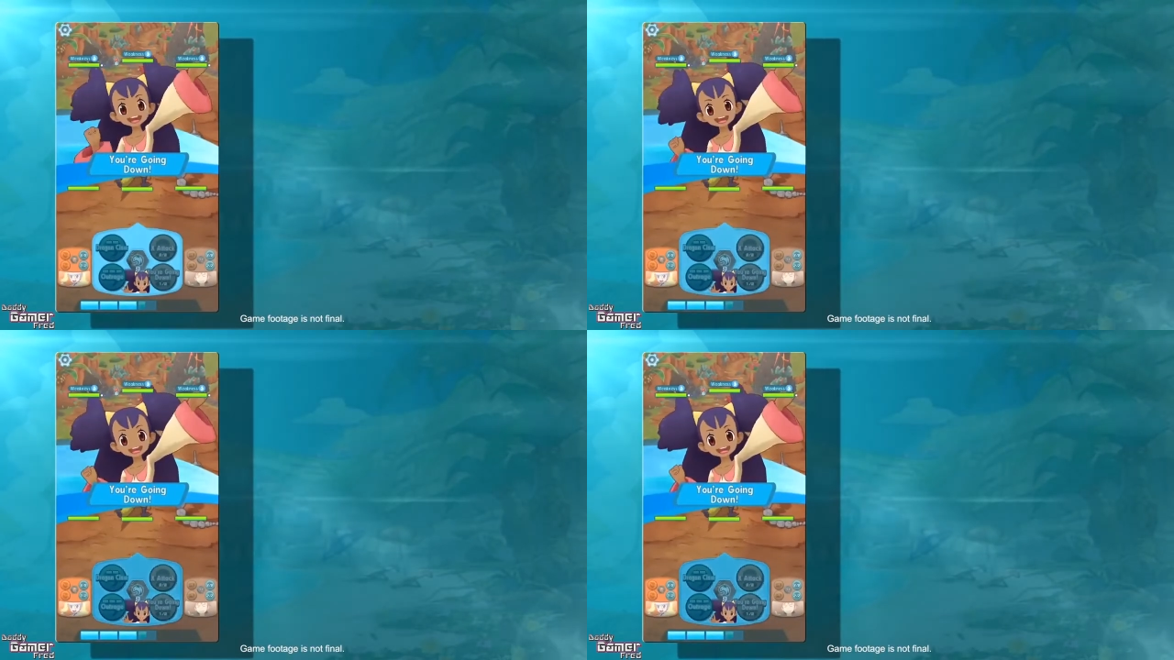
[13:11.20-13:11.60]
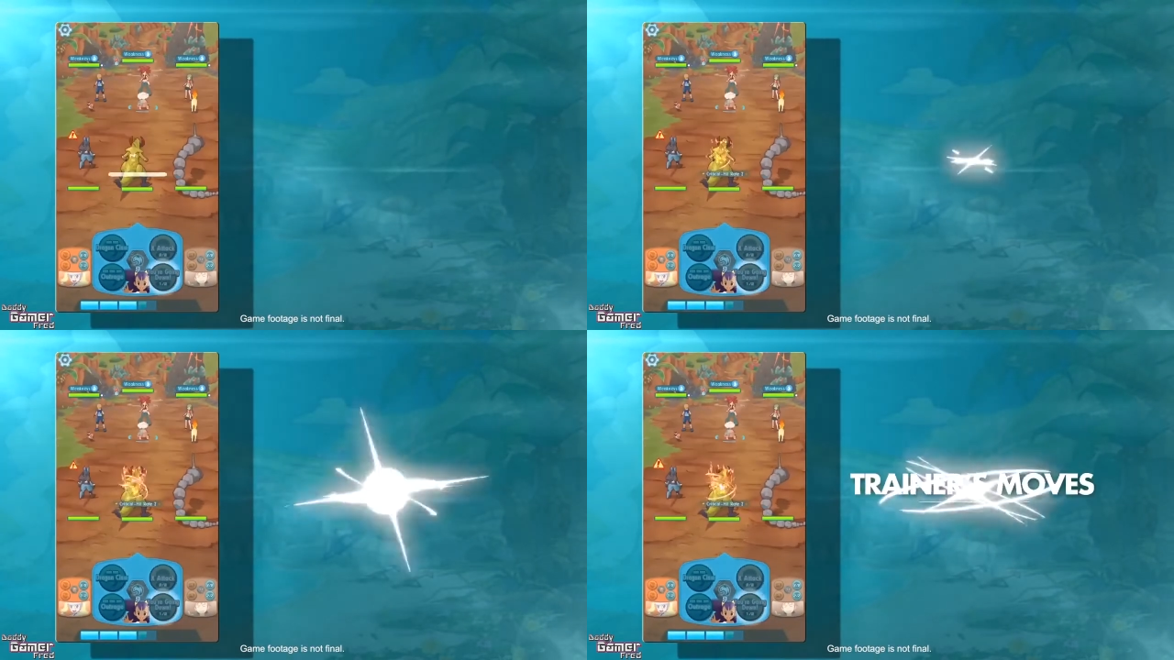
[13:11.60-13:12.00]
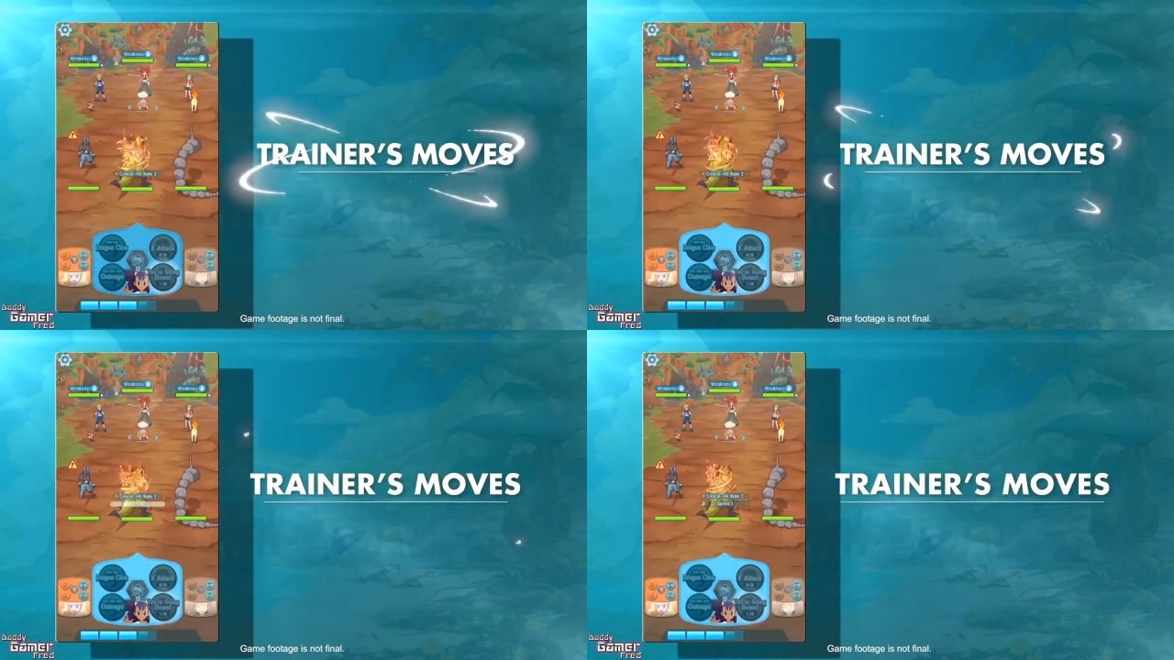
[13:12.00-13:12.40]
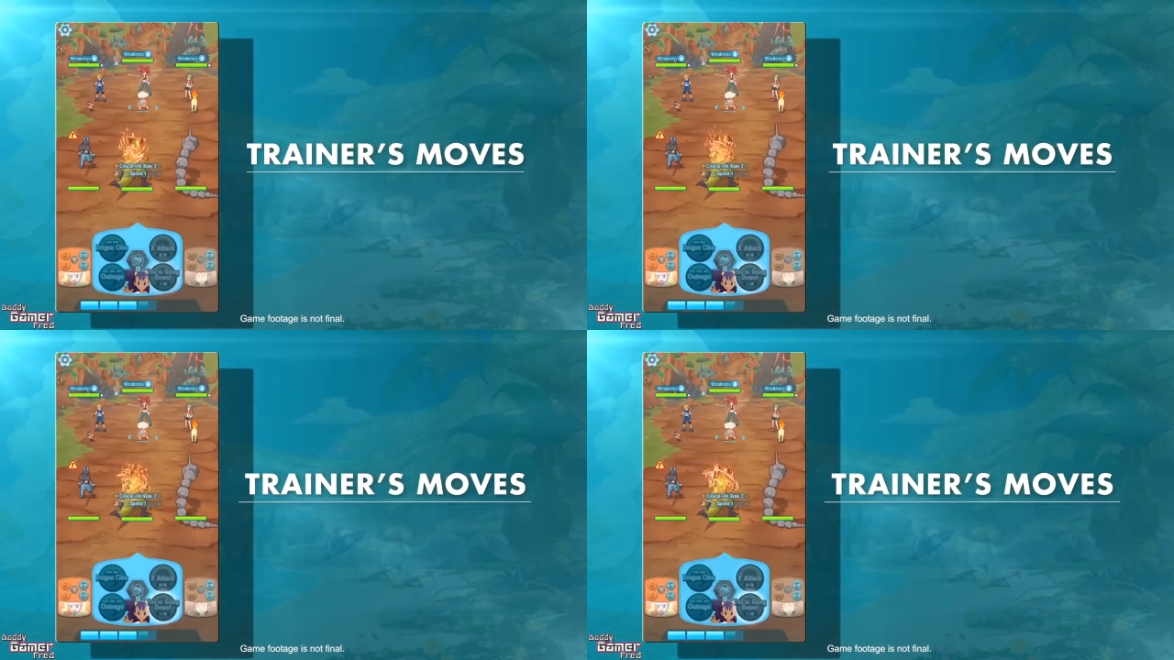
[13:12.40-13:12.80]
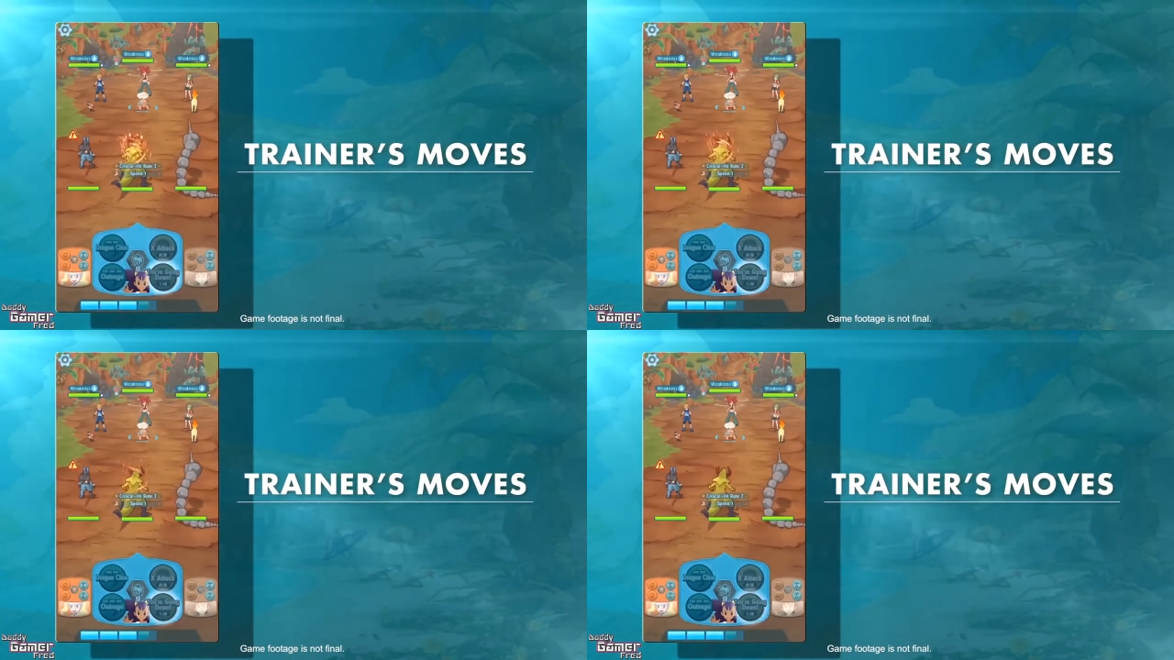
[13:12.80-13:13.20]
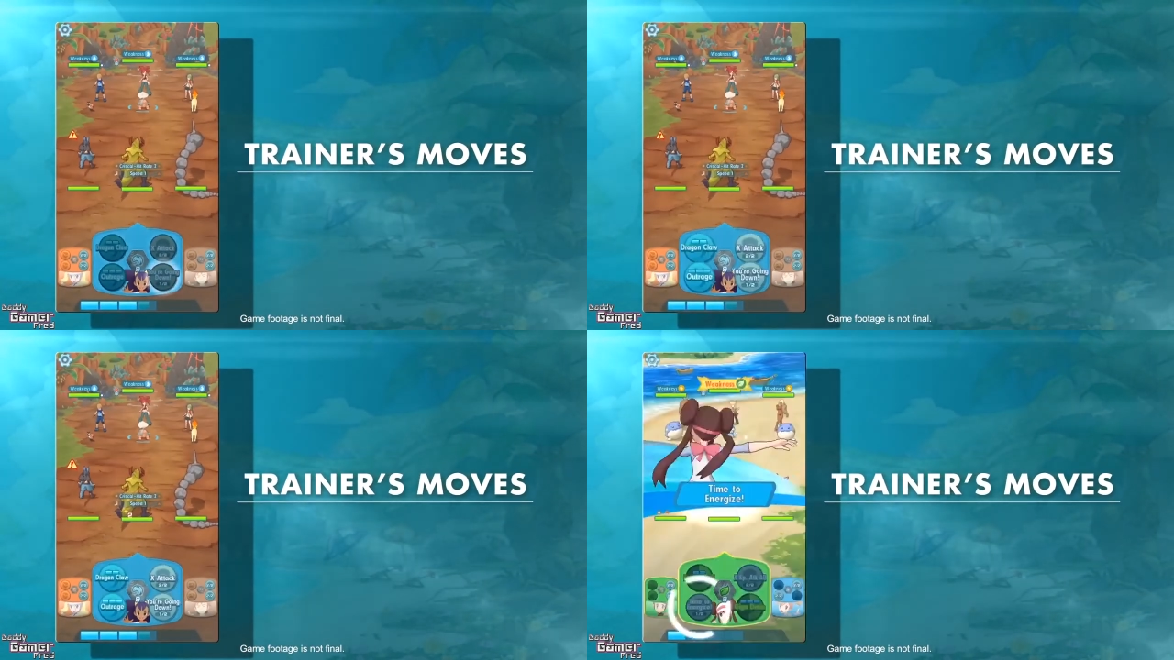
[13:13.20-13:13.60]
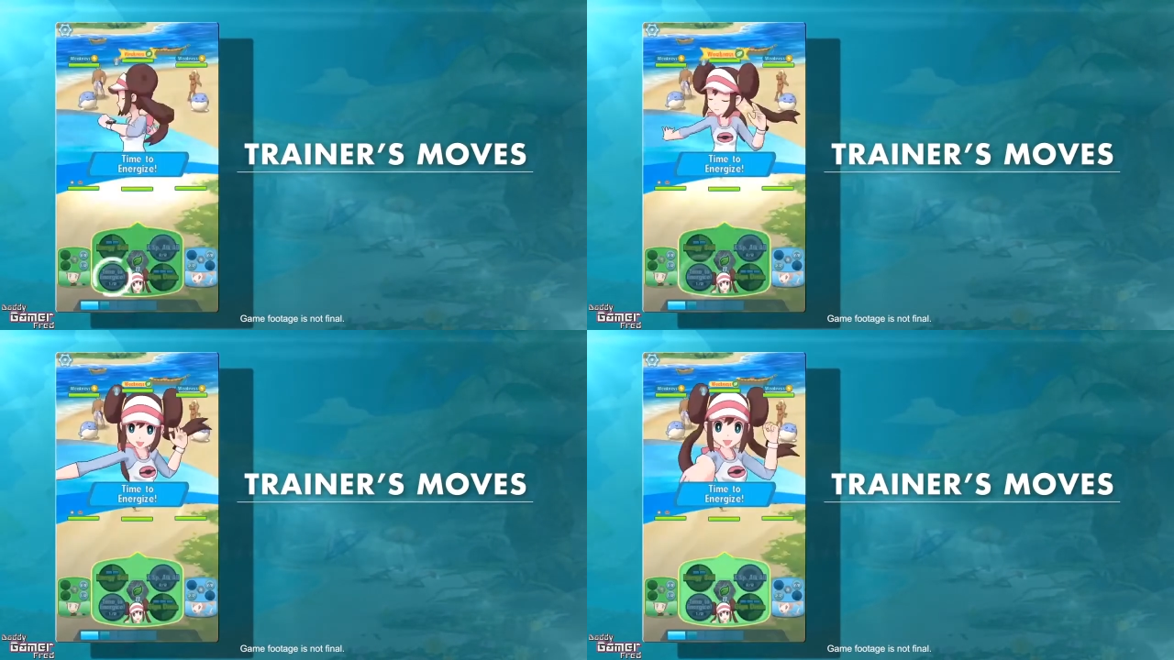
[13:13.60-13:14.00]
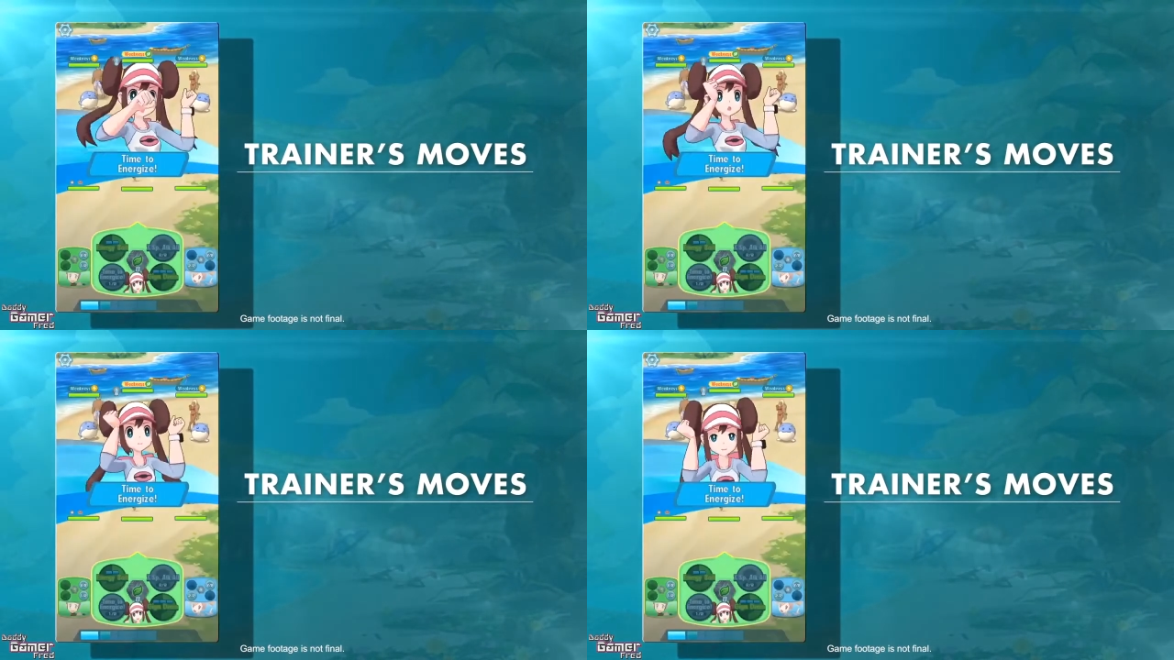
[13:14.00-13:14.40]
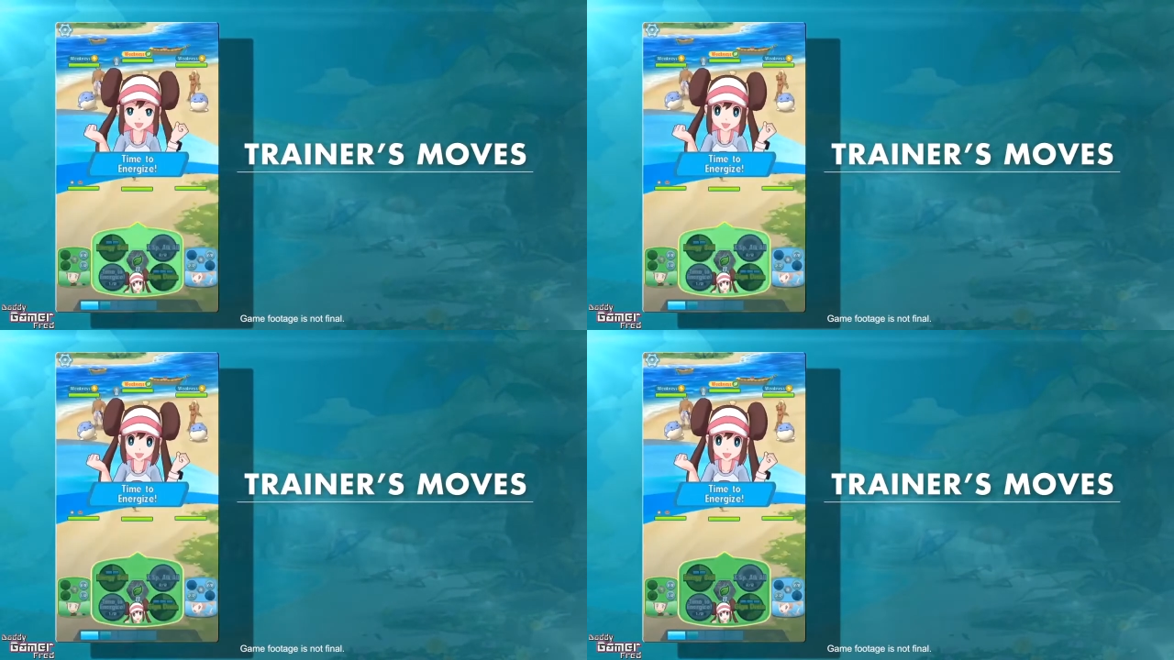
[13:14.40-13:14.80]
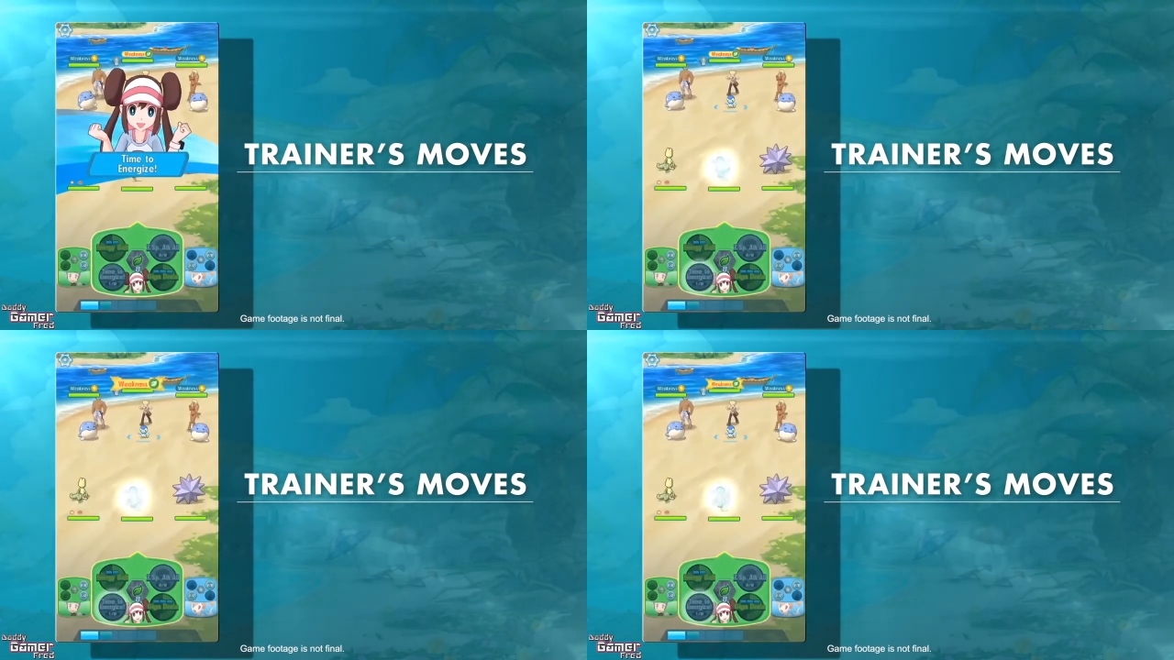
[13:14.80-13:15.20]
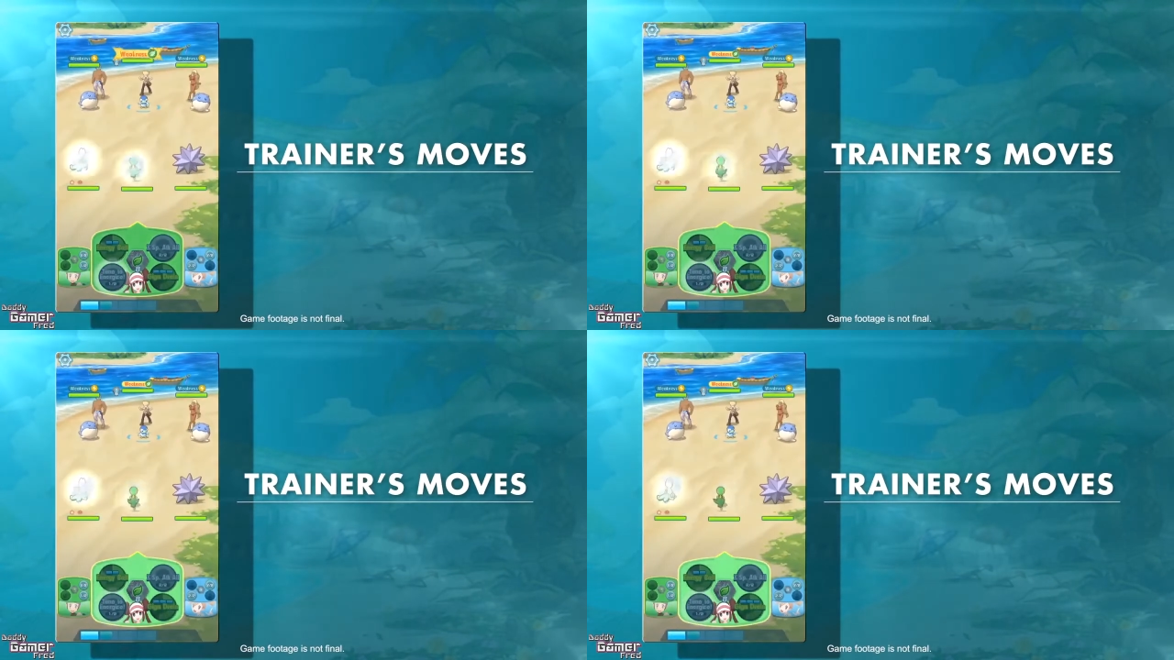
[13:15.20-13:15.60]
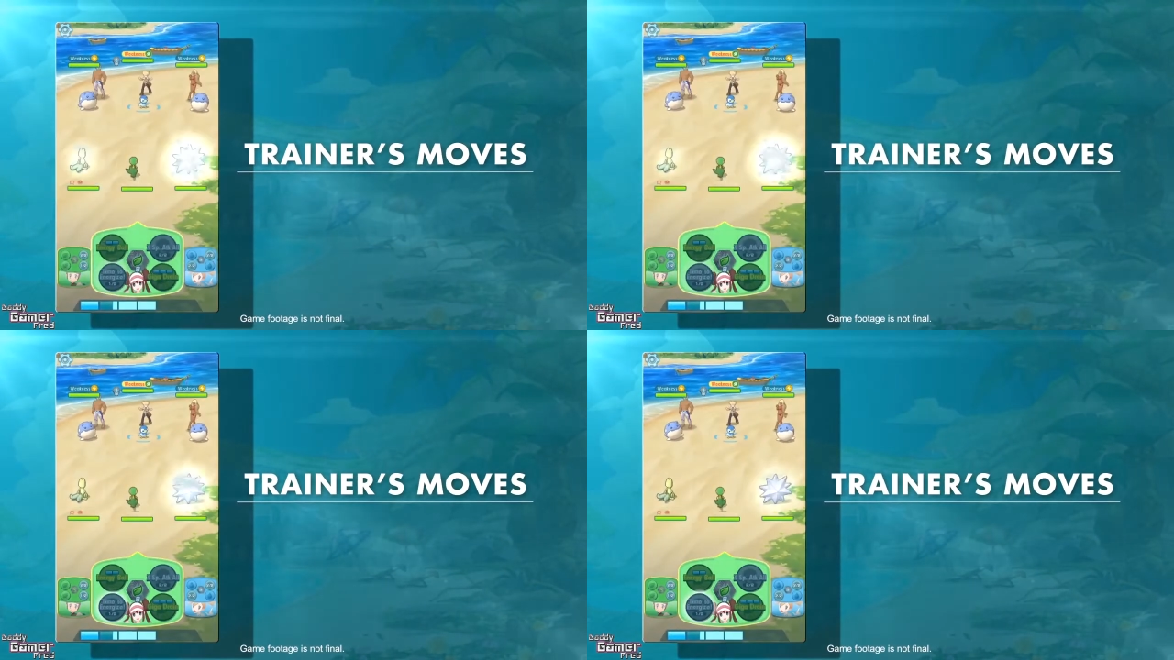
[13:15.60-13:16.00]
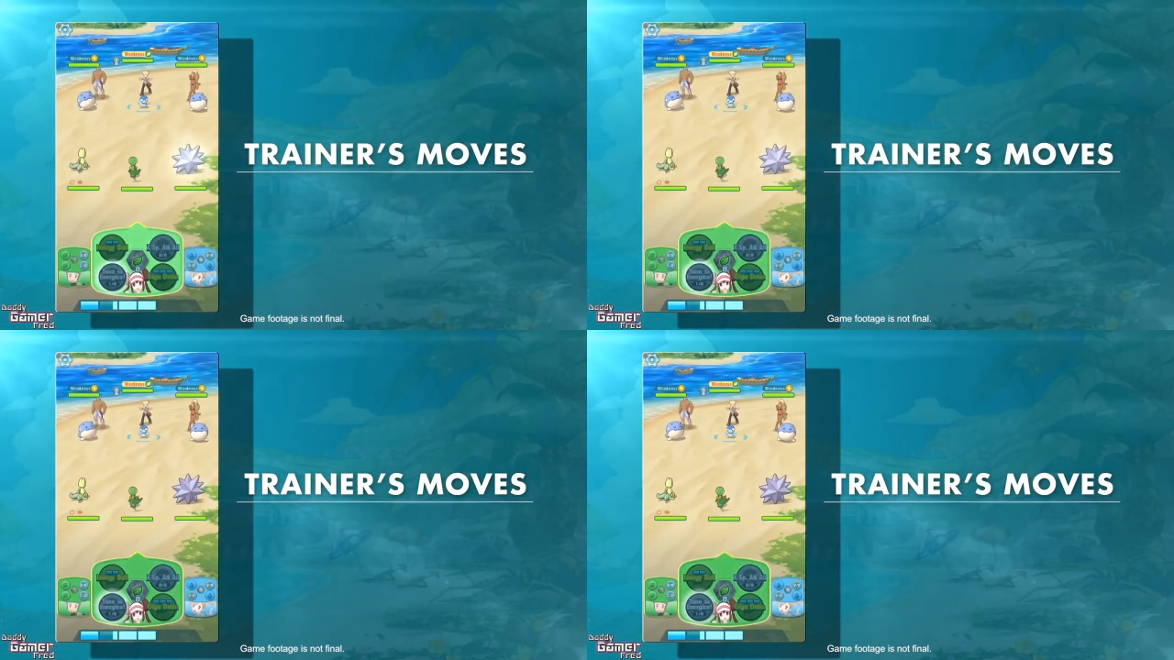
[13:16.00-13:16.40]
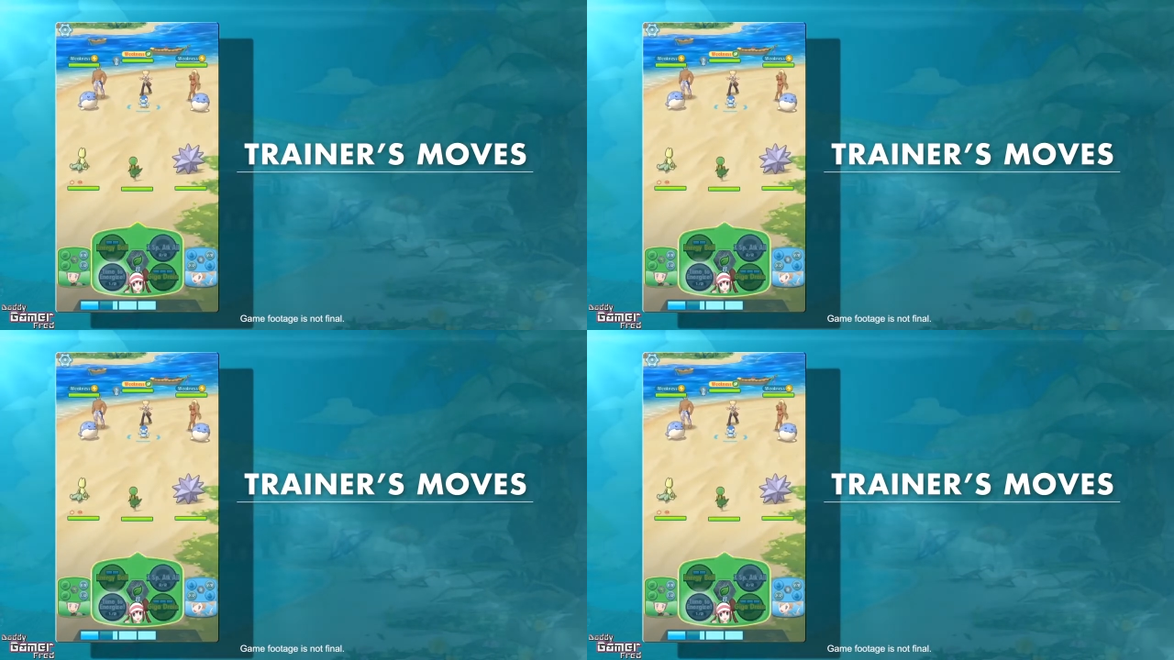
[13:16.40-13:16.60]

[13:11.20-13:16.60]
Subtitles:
No face is visible, so there are no lips to read.